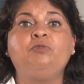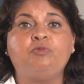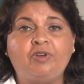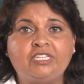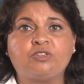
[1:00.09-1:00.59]
at
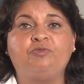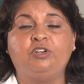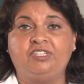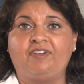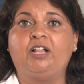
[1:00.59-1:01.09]
risk
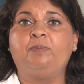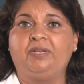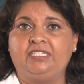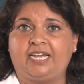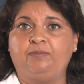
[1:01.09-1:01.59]
for
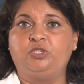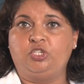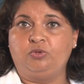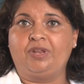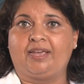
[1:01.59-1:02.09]
developing type
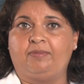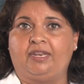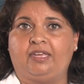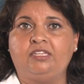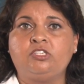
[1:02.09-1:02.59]
2
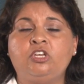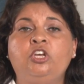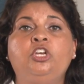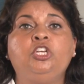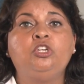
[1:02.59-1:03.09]
diabetes,
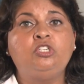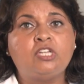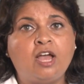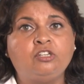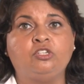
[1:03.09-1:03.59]
your
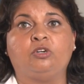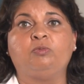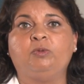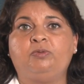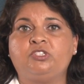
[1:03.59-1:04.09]

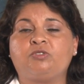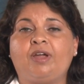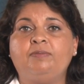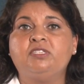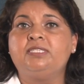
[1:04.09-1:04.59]
doctor will
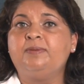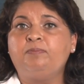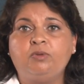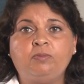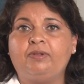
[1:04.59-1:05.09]
prescribe a
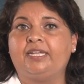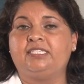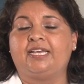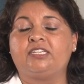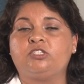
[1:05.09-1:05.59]
simple
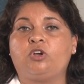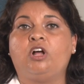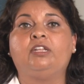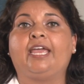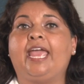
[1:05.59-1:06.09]
blood test
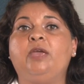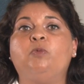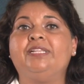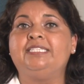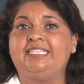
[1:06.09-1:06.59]
called
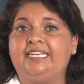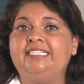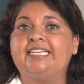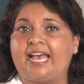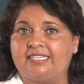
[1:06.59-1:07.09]

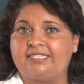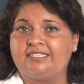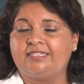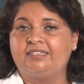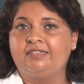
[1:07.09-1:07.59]
A1c
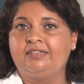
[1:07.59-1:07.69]
test.